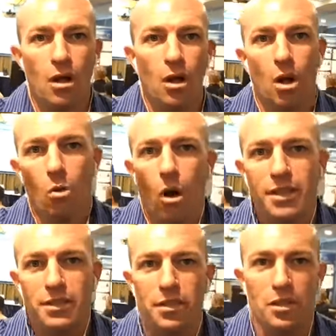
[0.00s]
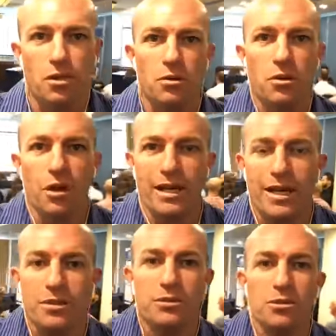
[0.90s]
Why is it that you got
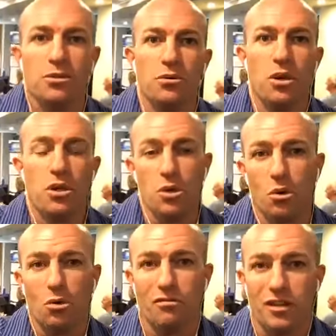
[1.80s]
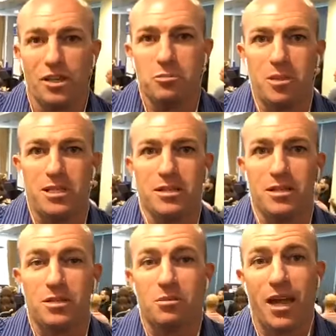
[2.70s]
into your fitness
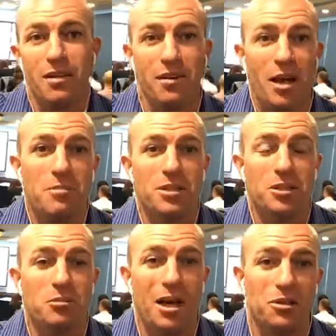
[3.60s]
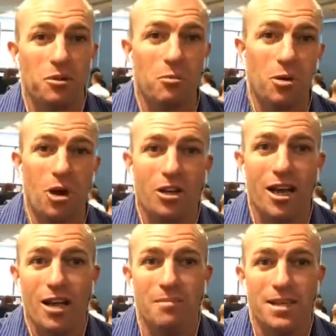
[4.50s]
business? We're here at our Business Mastery
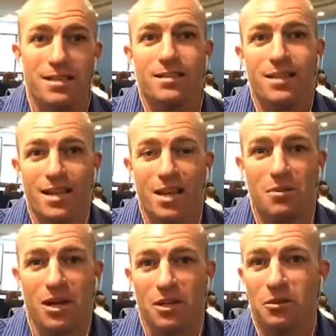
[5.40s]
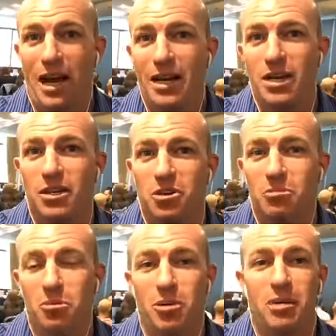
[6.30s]
program in Sydney. We've got a great
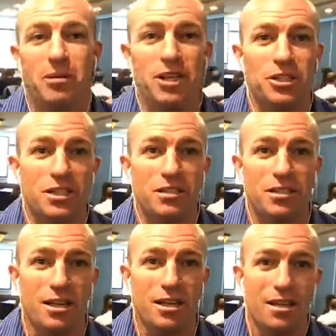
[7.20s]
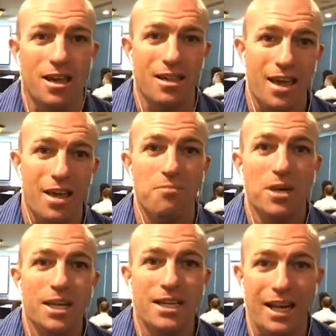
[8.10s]
group of people, as you can see, they're there
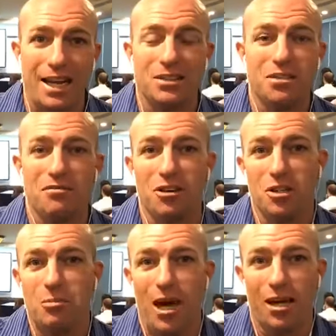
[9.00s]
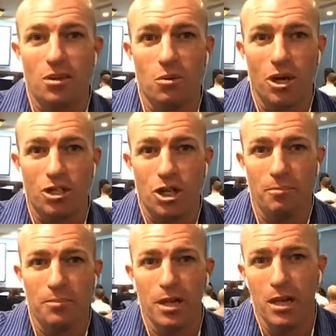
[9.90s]
getting into the first part of the
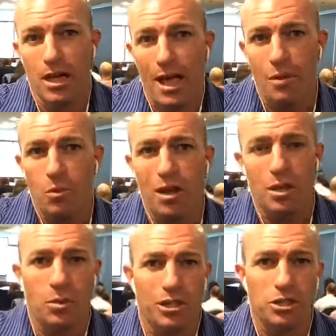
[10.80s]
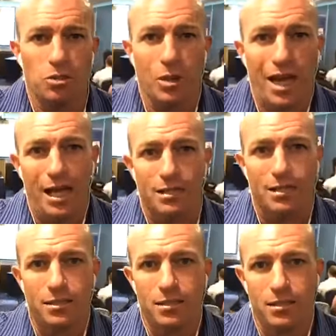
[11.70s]
workshop. And one of the questions we
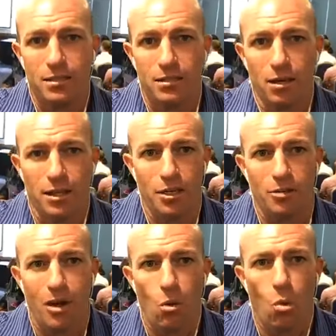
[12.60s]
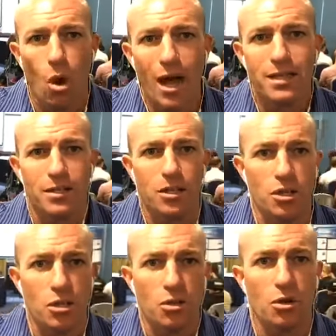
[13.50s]
ask is this idea about why is it
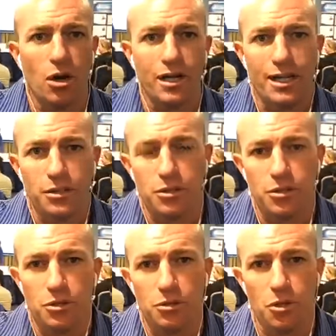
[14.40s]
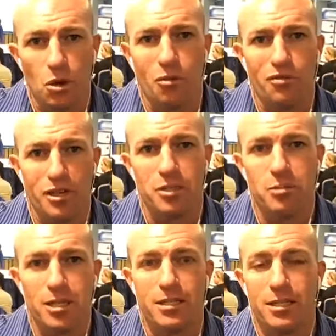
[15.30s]
that you got into your
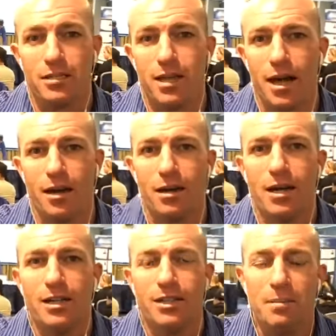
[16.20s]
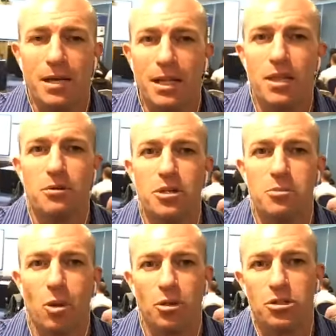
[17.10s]
fitness business? Now, typically the
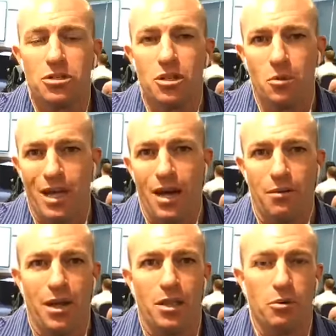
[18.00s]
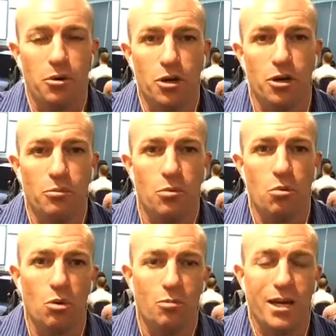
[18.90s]
responses that we get around the
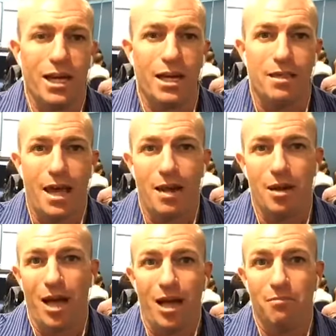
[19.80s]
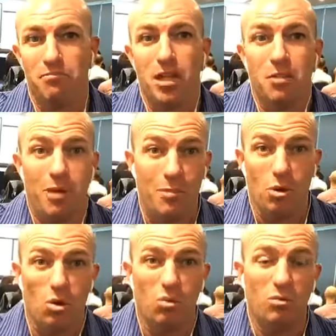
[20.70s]
room will be that uh,
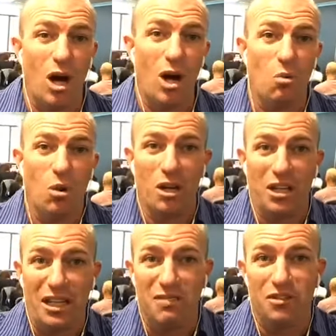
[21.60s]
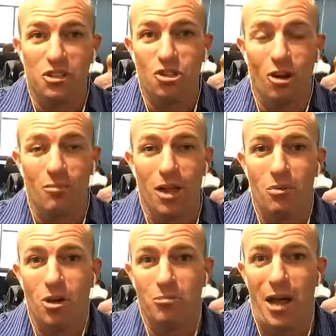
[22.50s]
people uh, wanted to leave a job
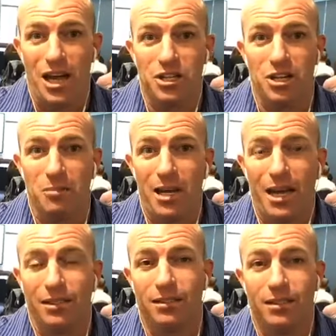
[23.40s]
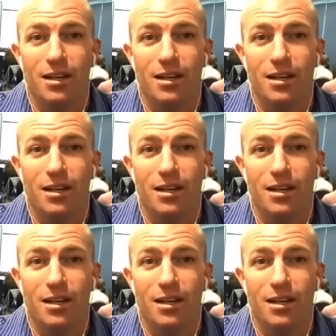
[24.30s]
they weren't passionate about.